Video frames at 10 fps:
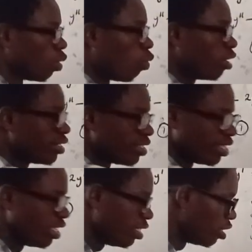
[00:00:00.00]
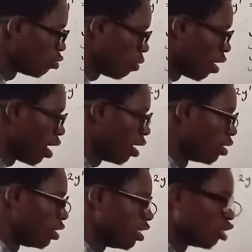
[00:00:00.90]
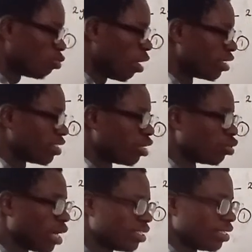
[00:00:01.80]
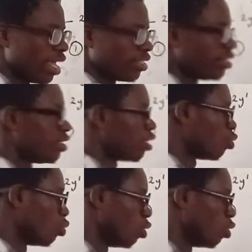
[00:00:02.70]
What is e raised to power 0, right? X is 0.